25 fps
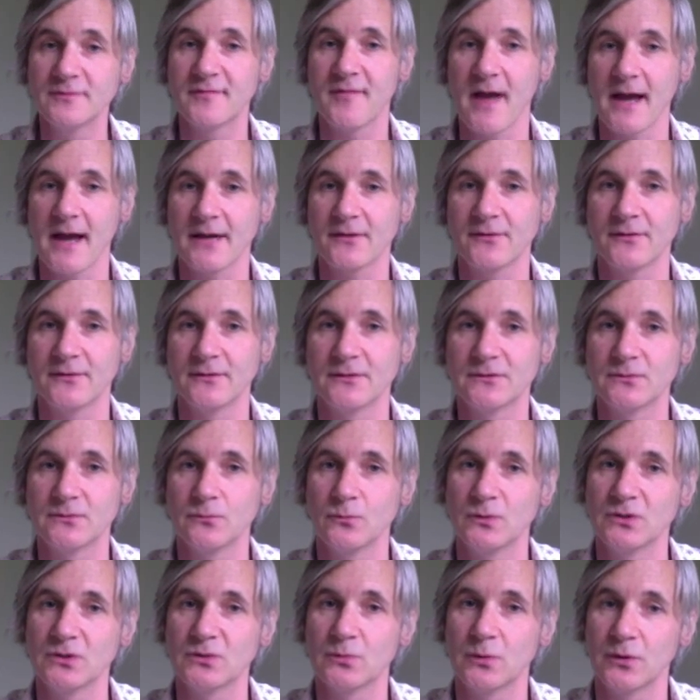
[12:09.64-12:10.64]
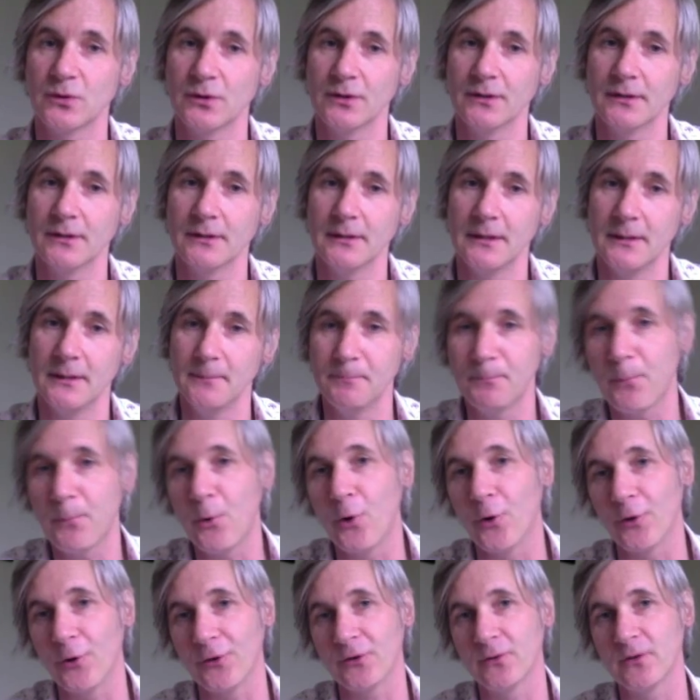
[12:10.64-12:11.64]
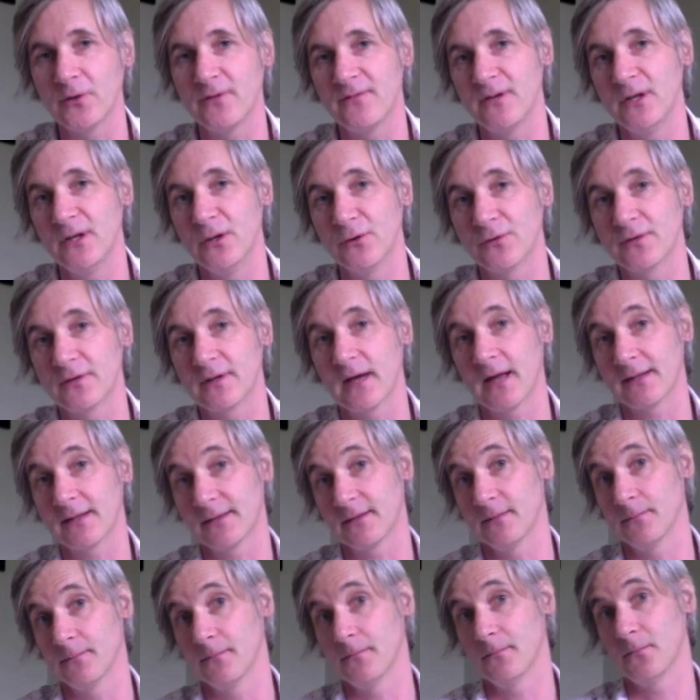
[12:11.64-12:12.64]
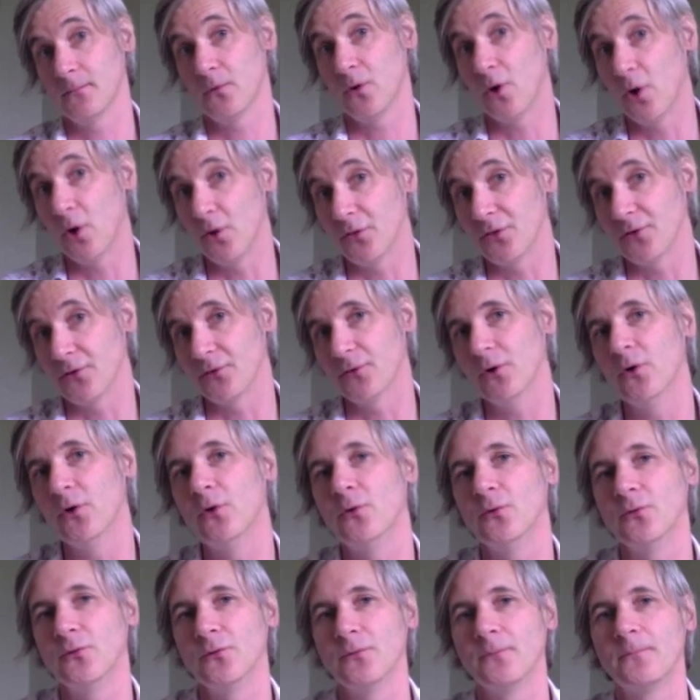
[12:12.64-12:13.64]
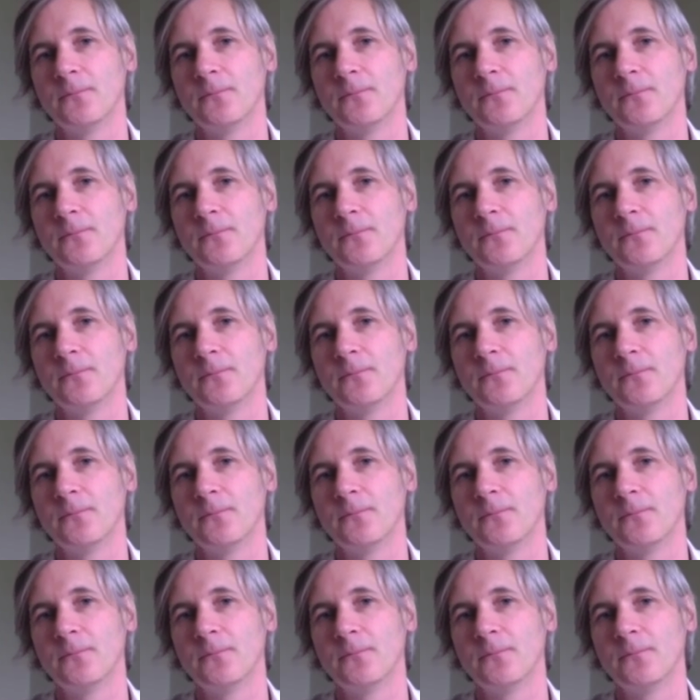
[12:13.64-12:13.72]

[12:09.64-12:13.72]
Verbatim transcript: factors which were important if you look at them on their own,